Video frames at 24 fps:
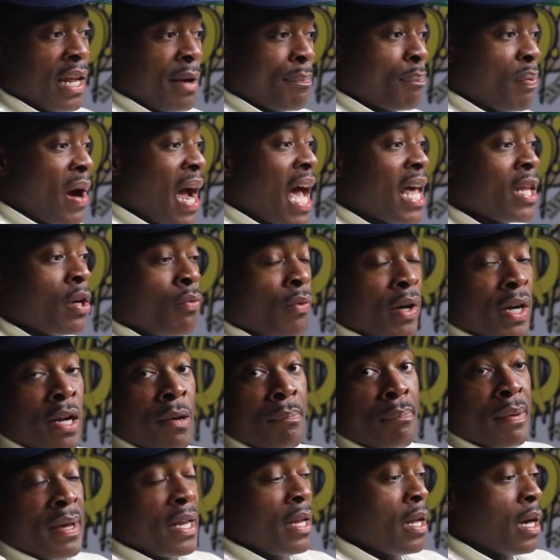it probably would
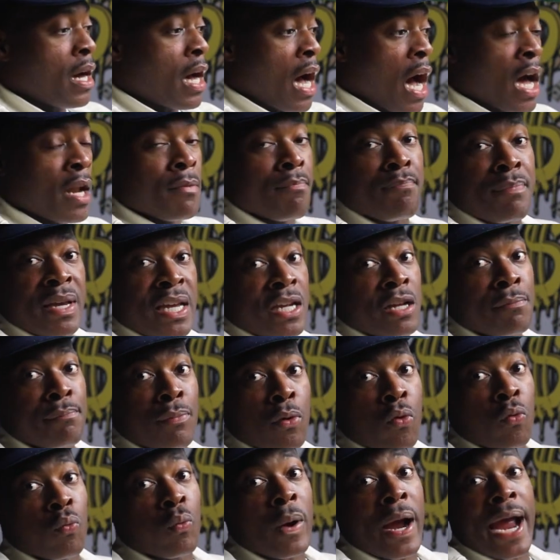have been an
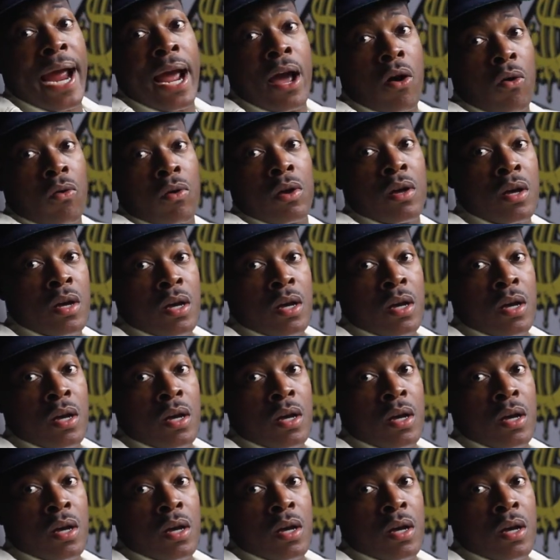unbeatable round.